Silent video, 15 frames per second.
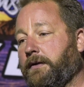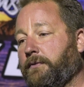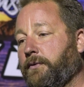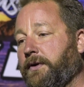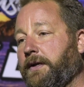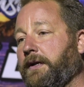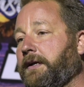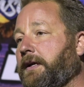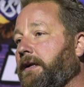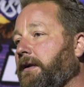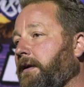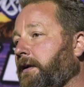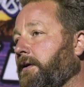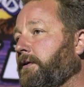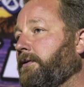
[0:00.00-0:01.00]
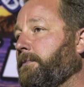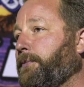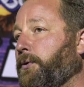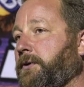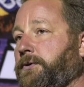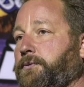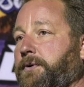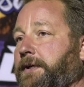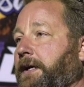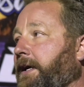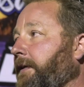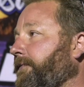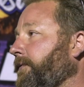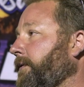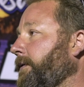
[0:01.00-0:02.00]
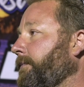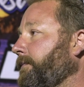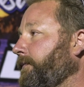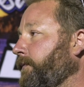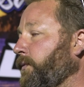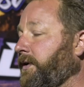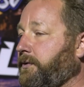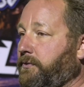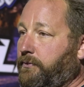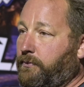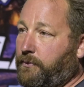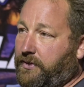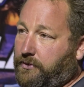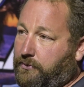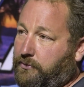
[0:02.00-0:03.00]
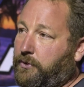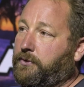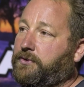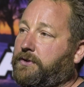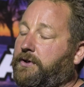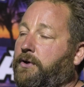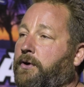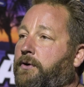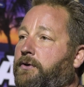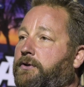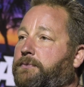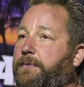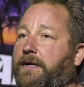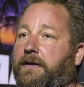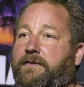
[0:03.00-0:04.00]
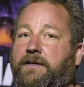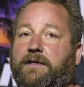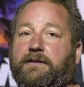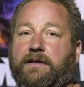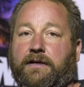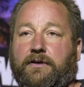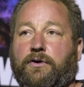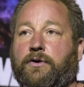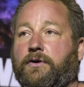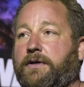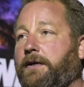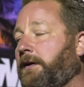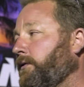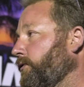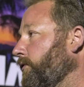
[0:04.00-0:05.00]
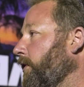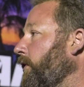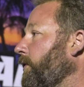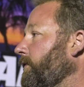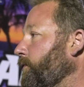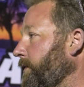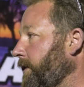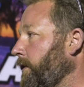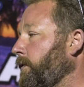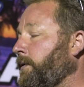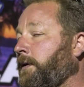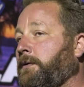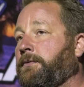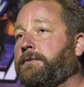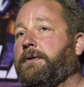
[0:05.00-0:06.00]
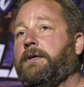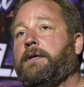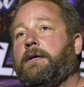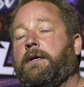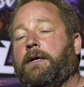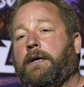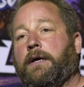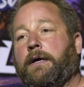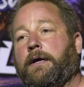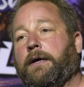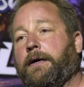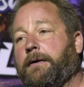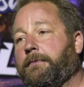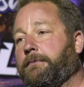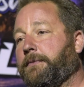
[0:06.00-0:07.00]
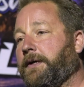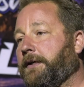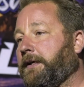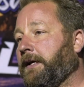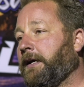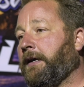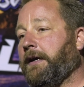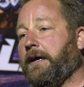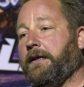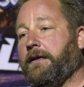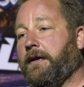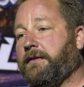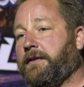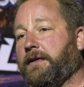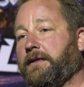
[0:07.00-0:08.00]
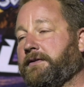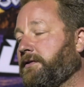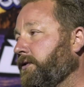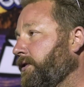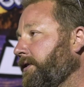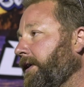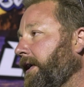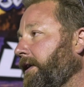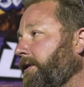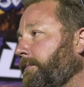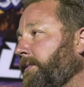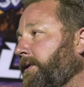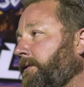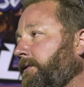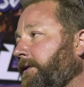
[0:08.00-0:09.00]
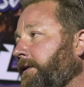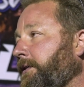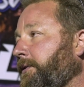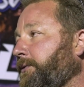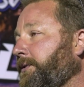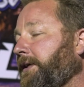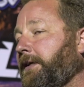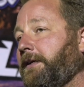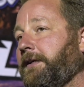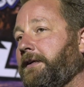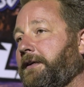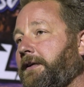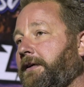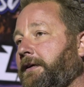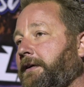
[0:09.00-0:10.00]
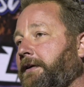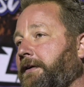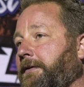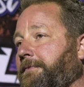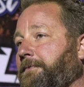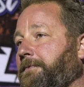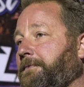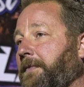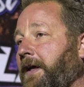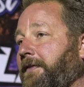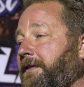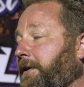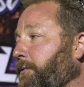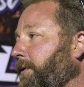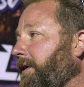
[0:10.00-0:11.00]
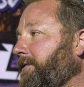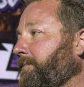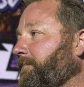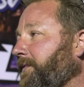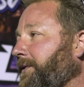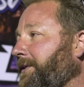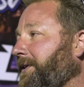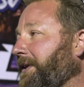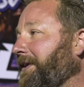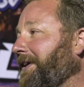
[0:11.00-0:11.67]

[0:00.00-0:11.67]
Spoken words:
We didn't get near the push we got with the Cruiser cars, but I think that car count will grow as we go on. But yeah, I think it's a good night to build on, and I think we had some fun.